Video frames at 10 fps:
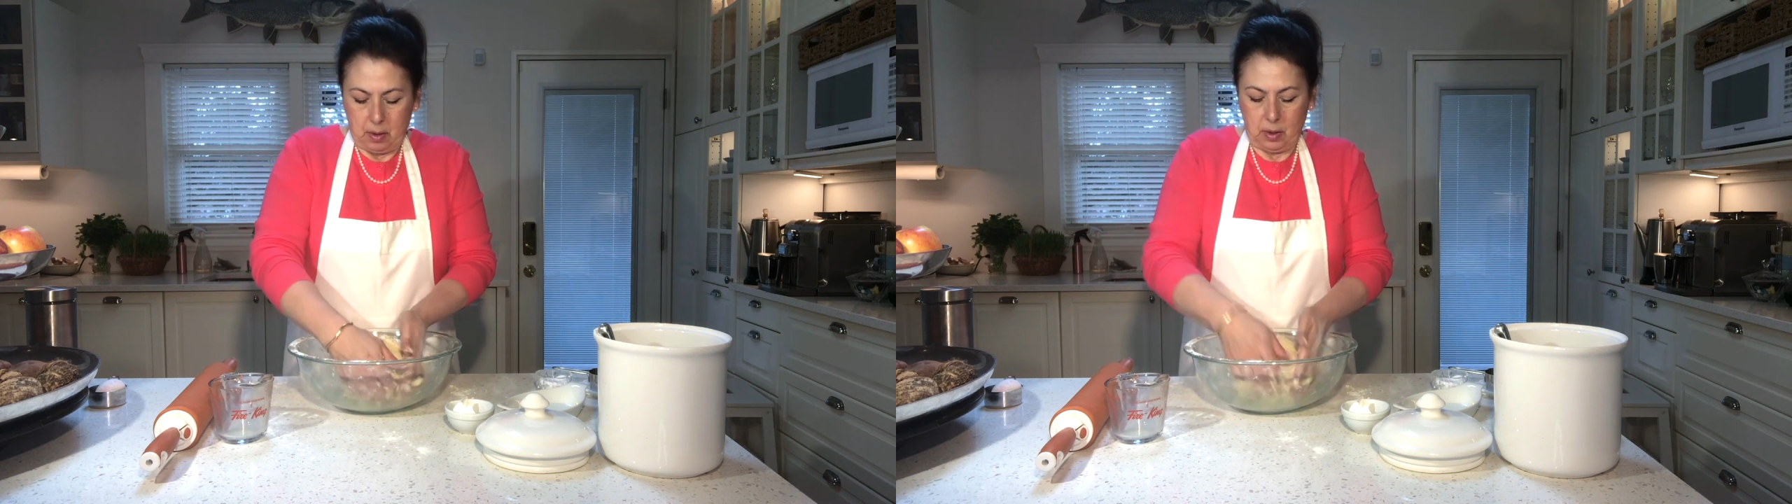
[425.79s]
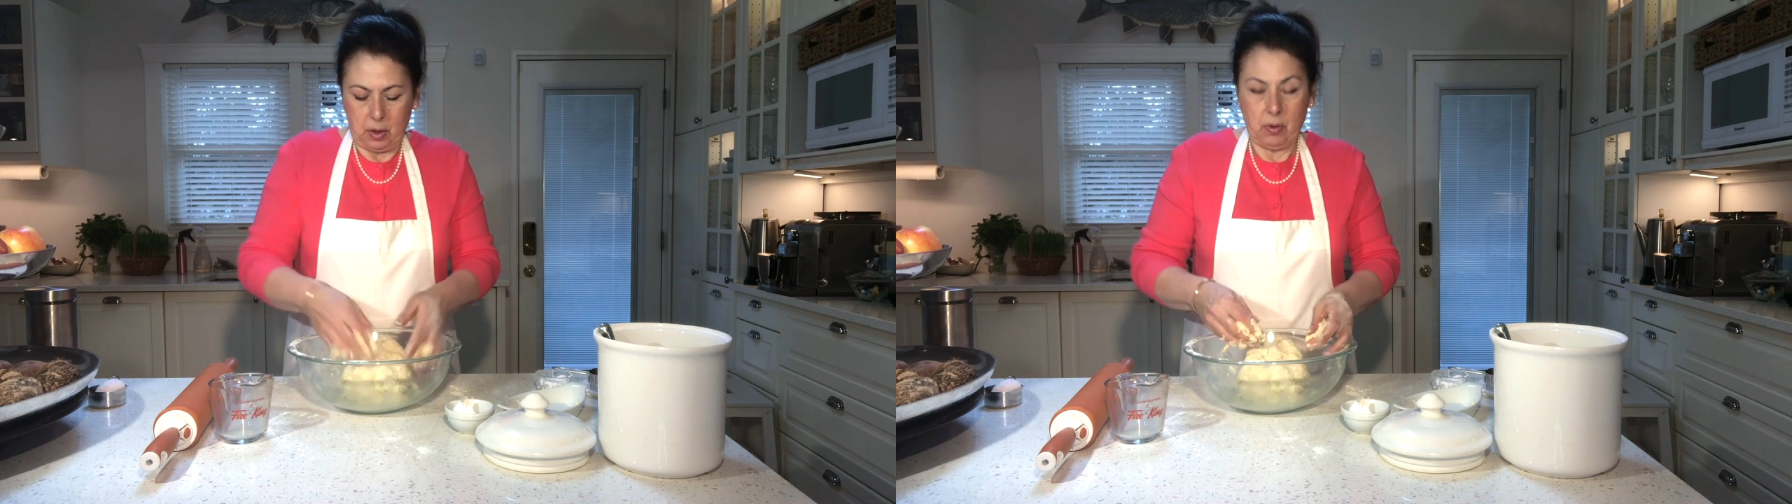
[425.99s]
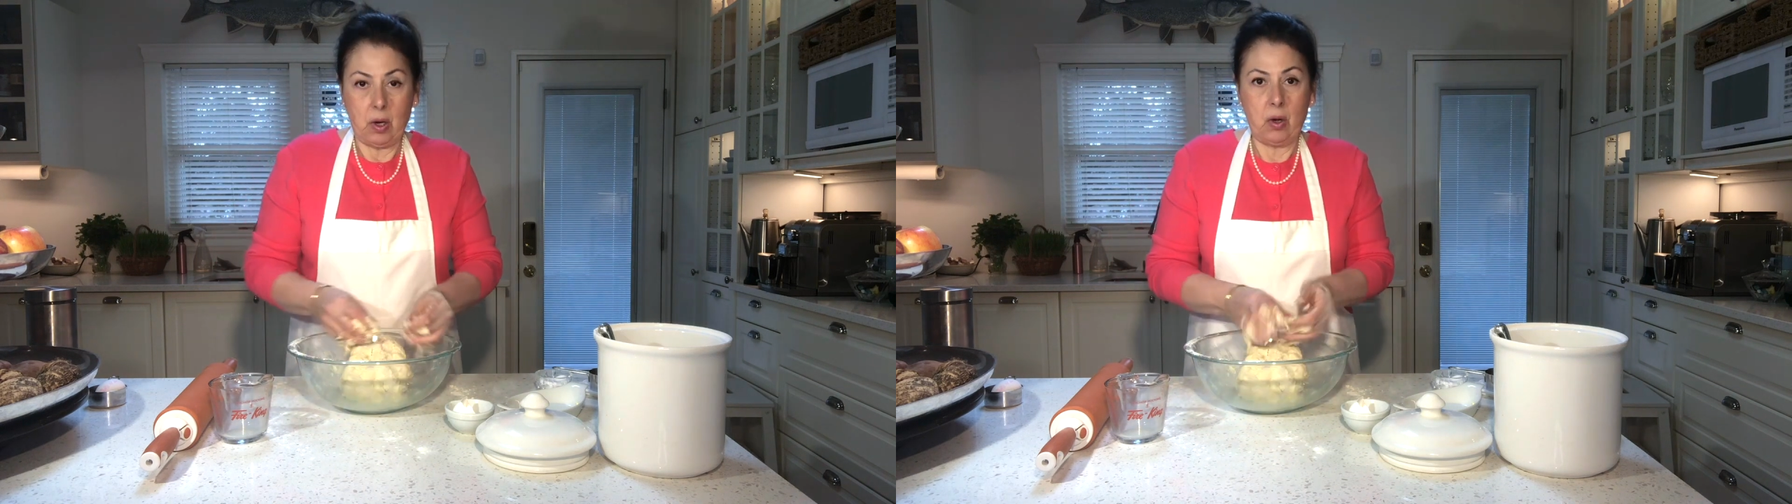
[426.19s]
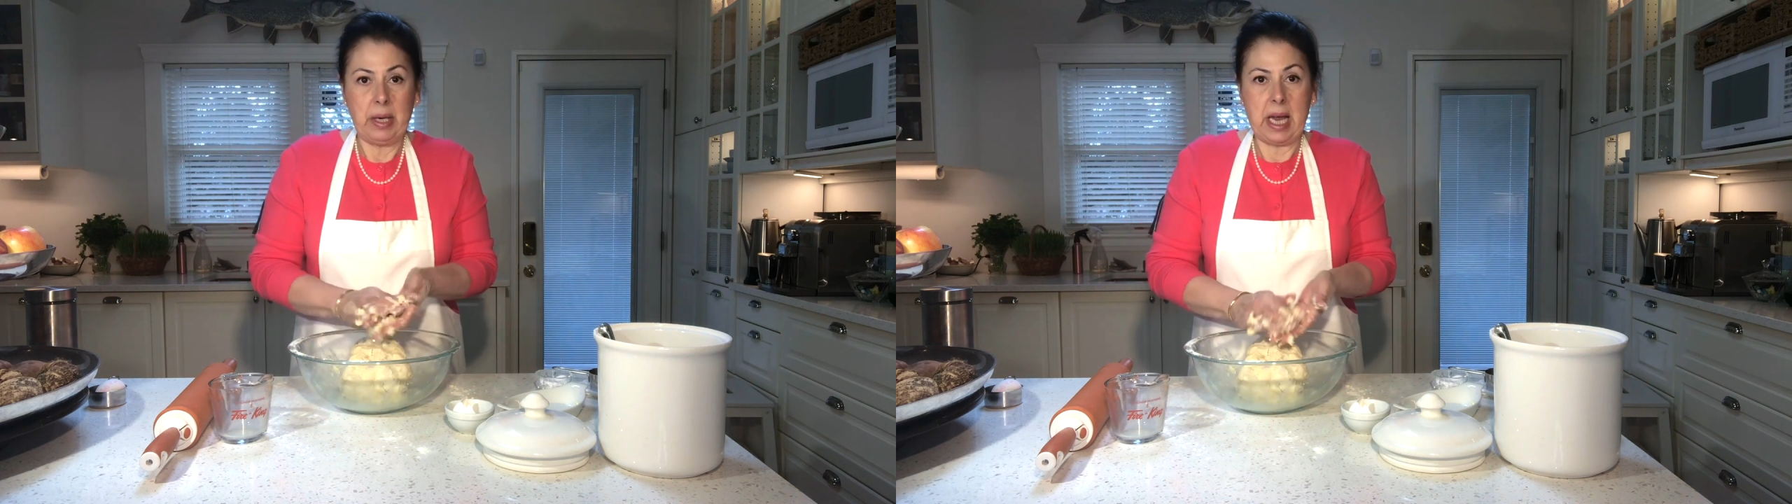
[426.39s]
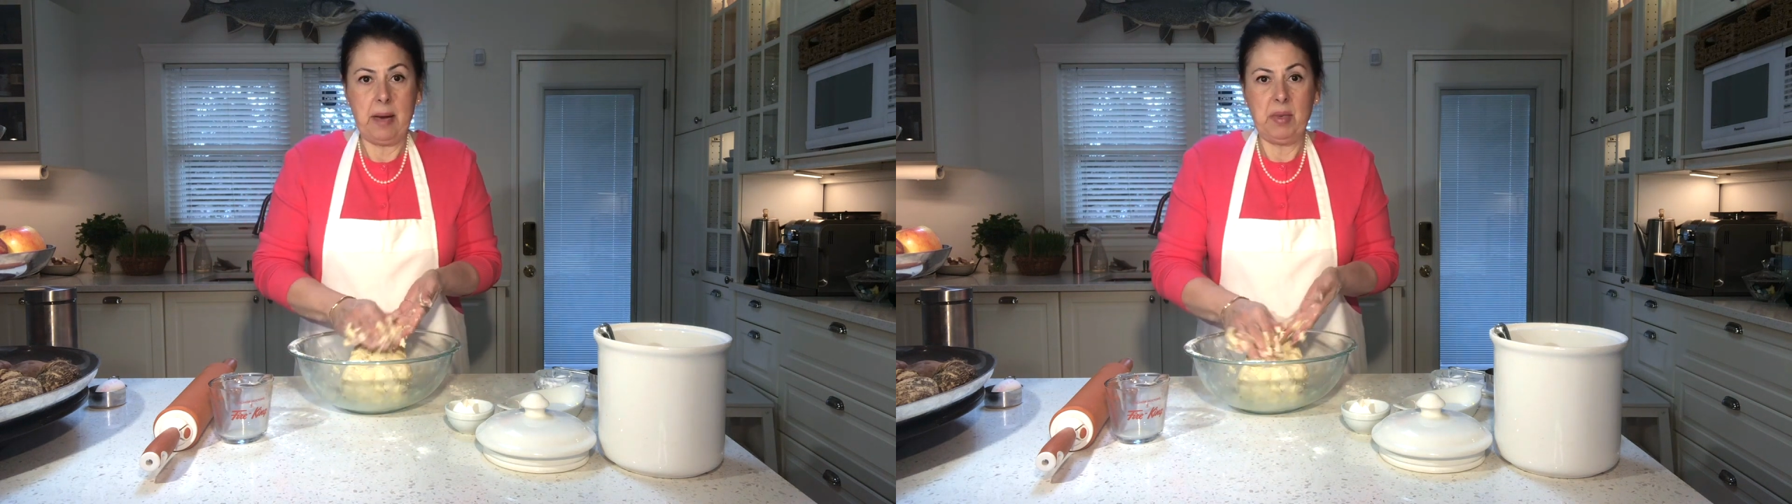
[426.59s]
So it all
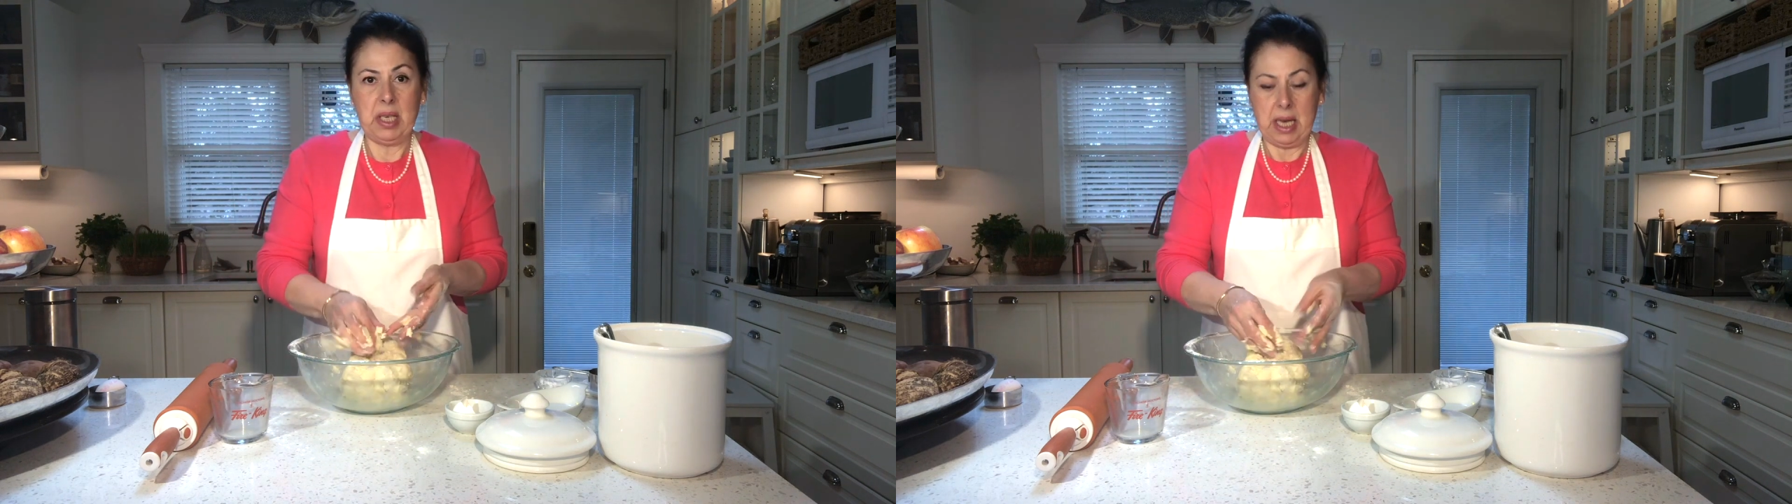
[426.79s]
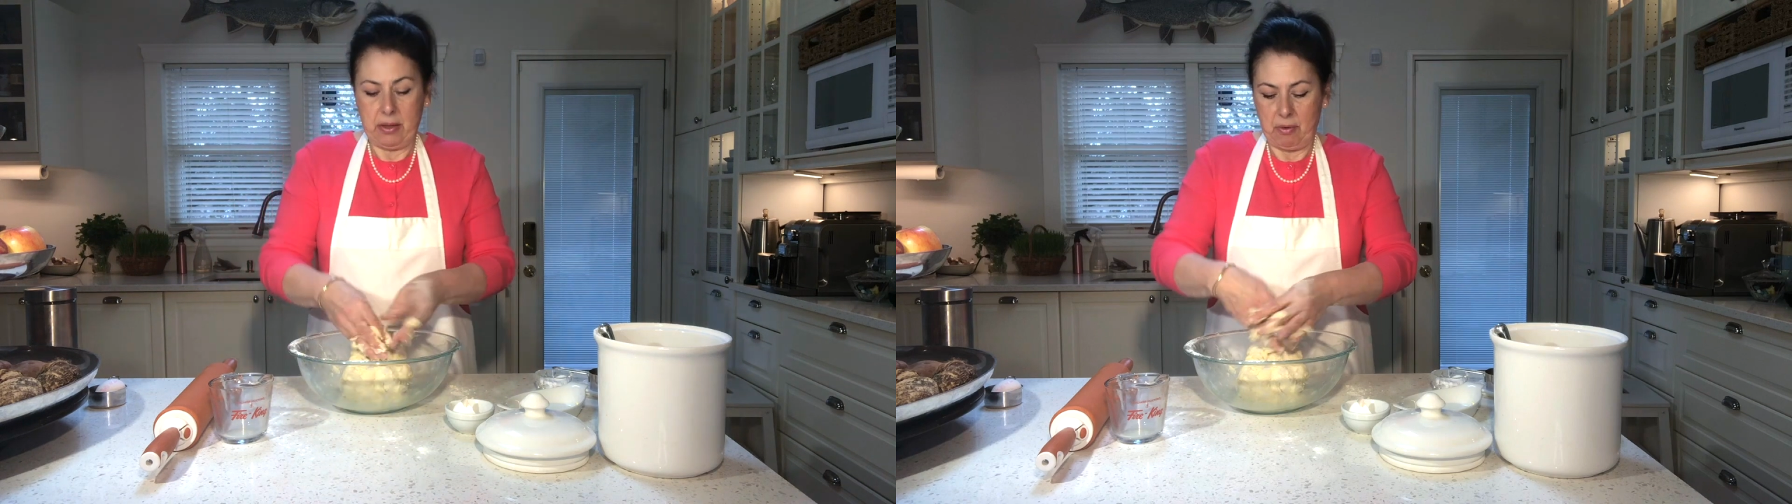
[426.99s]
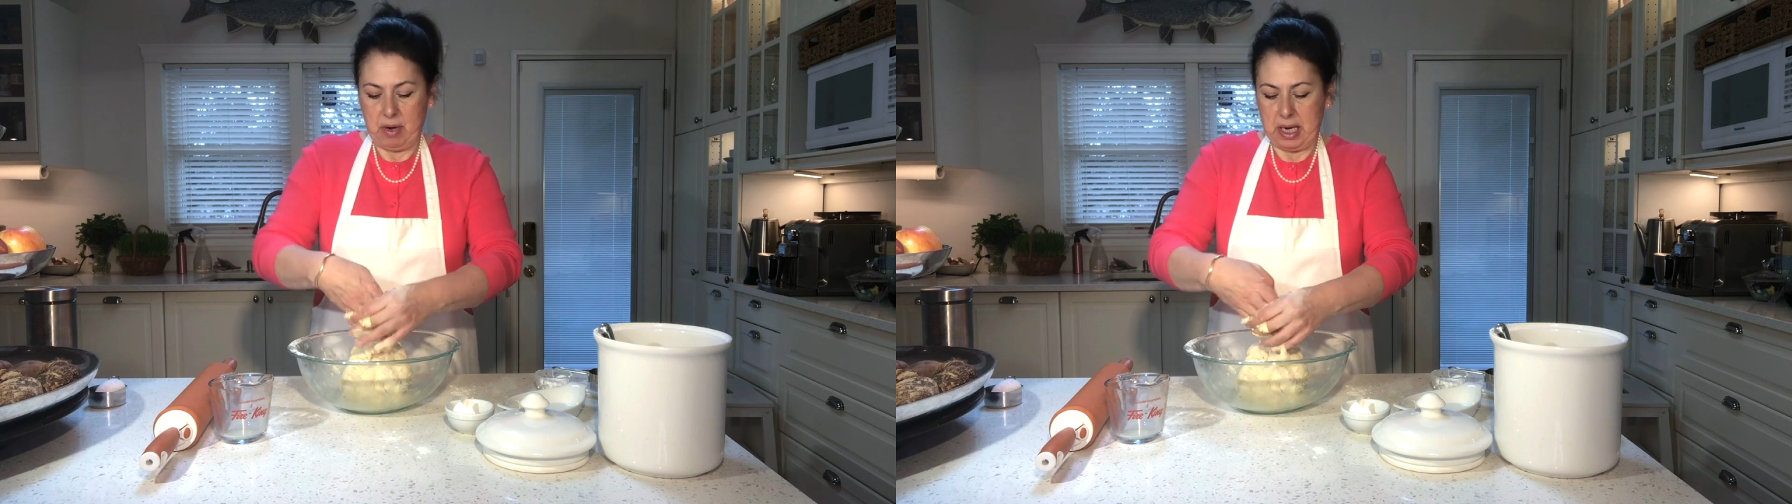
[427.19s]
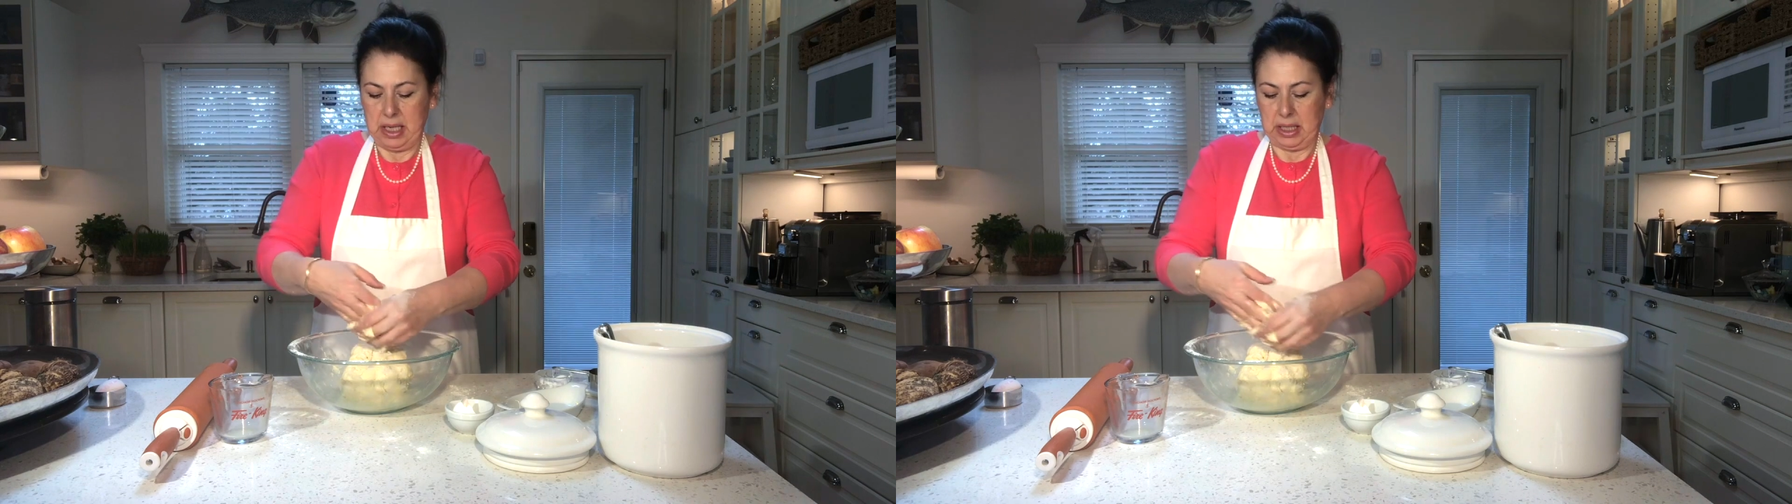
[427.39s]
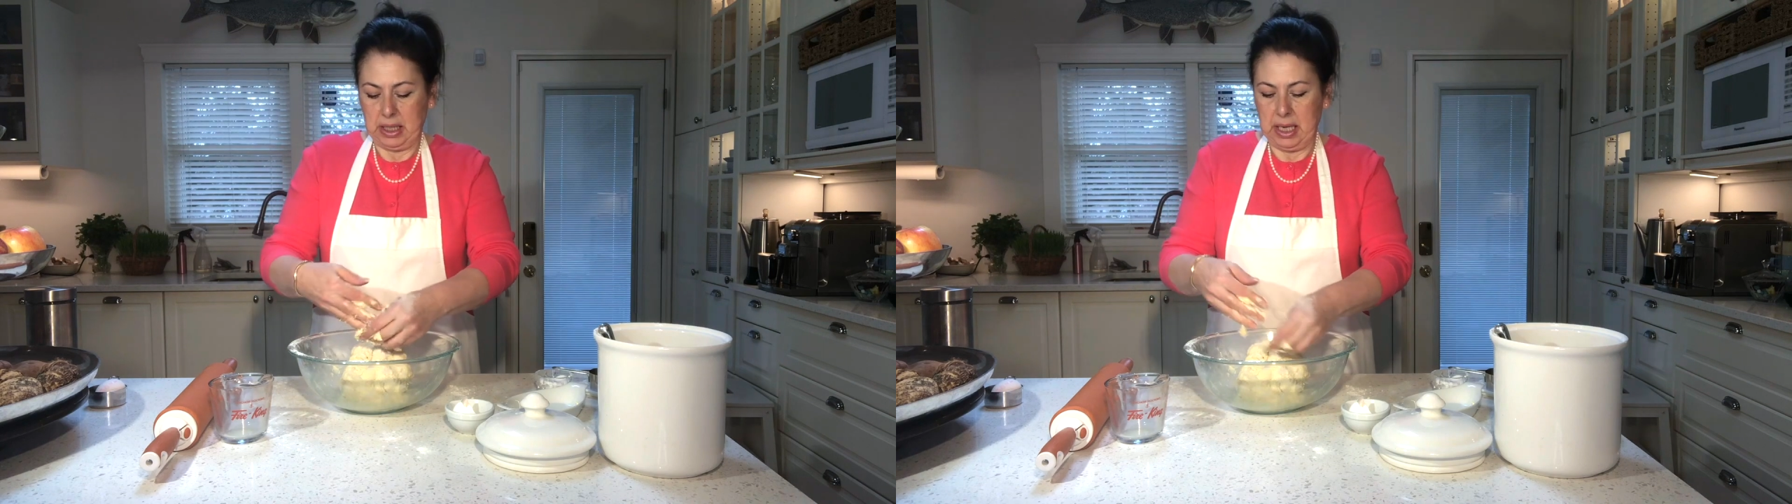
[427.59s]
came together
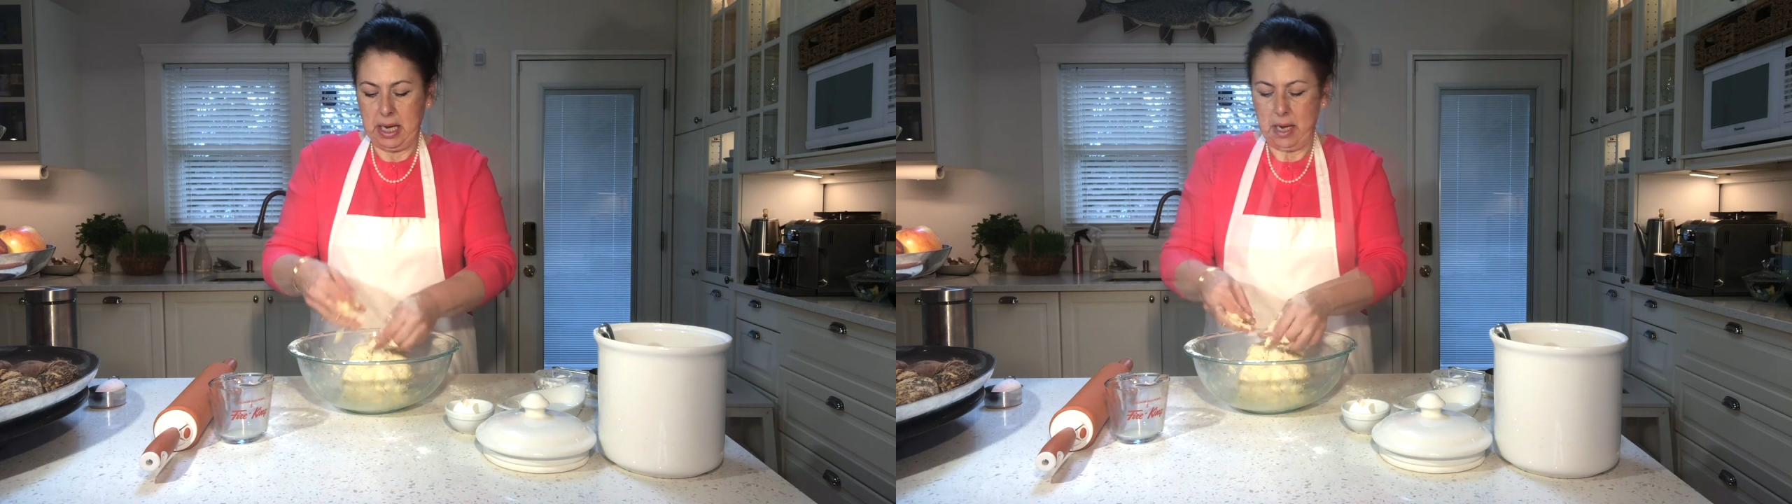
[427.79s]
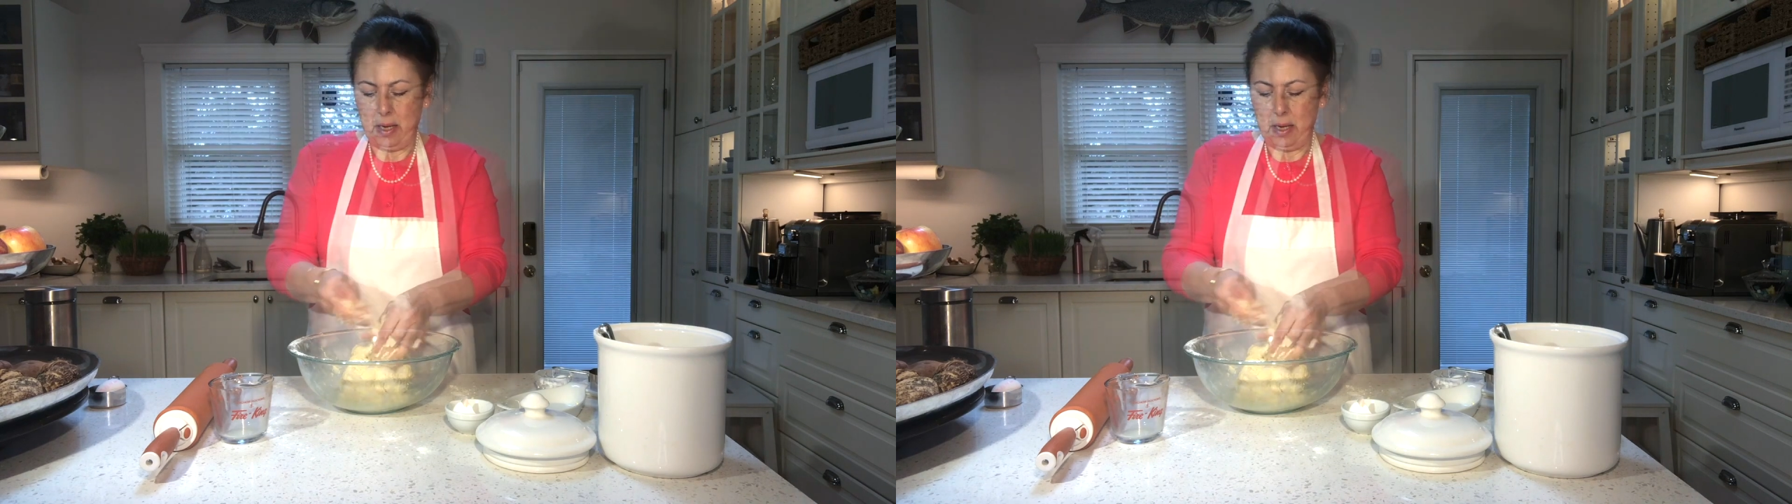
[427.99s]
nicely.